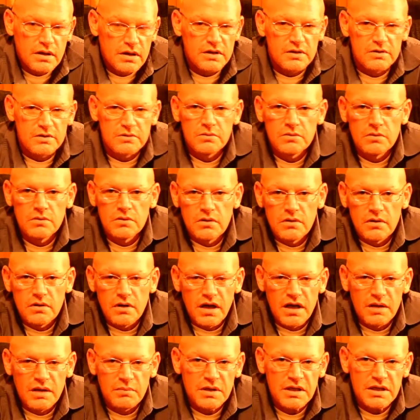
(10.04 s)
Hello,
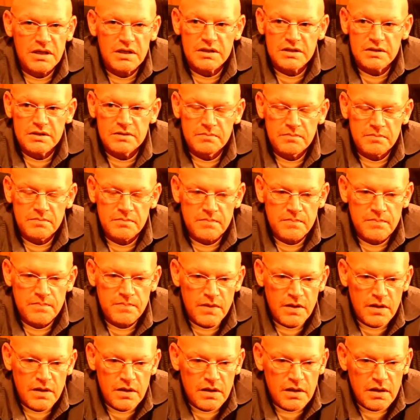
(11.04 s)
I'm Alien,
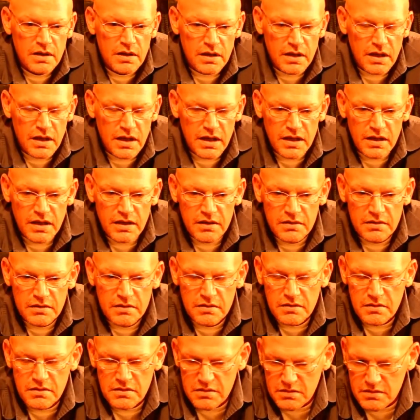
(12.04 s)

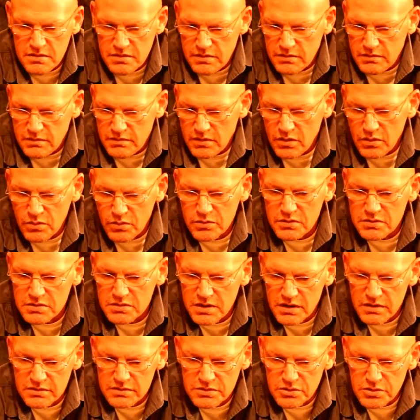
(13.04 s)
and I want to
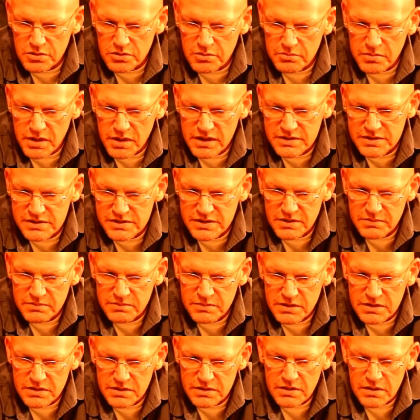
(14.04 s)
talk to you about
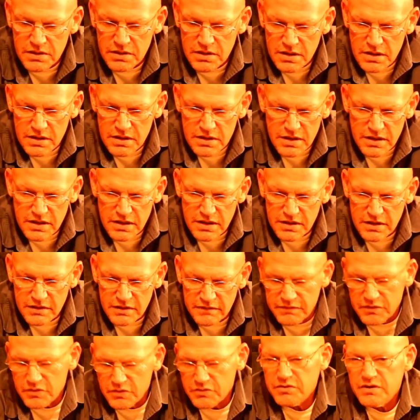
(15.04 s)
something that
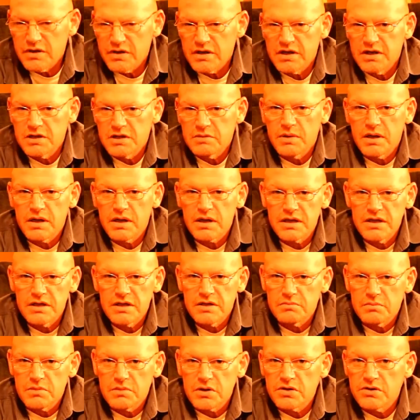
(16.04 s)
if you're thinking about
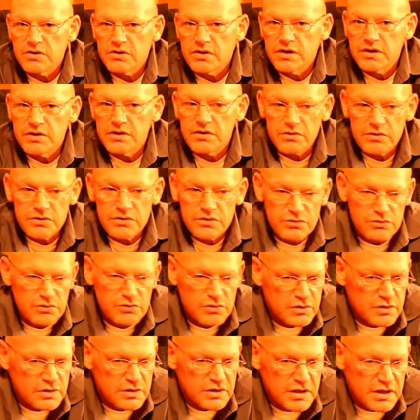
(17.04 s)
getting married or you're
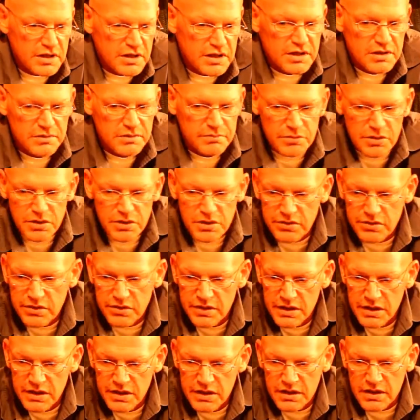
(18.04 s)
looking at getting
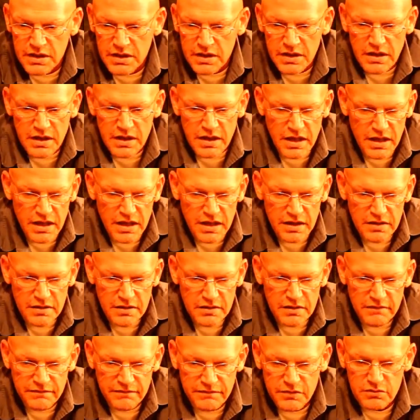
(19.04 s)
married, and
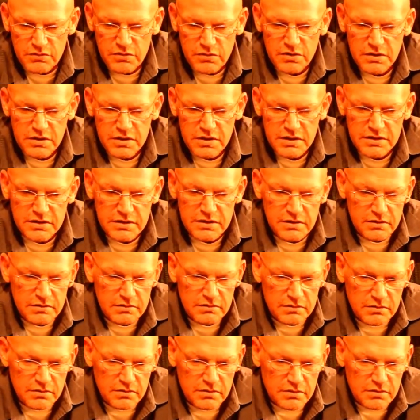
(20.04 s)
if you look at the
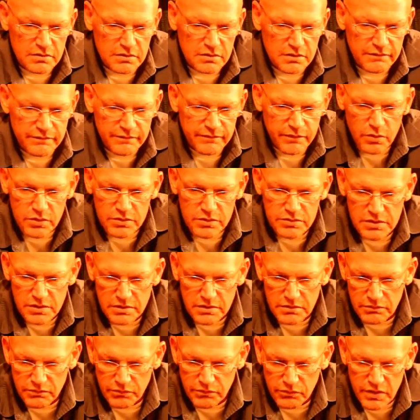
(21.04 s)
divorce
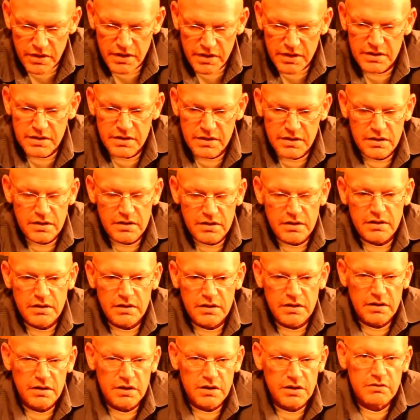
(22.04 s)
rate
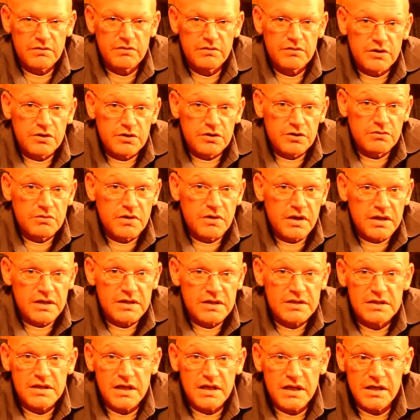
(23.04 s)
here in the
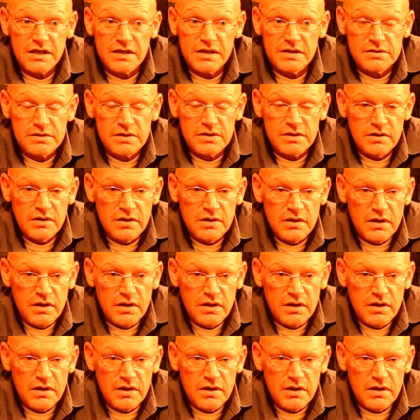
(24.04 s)
United States,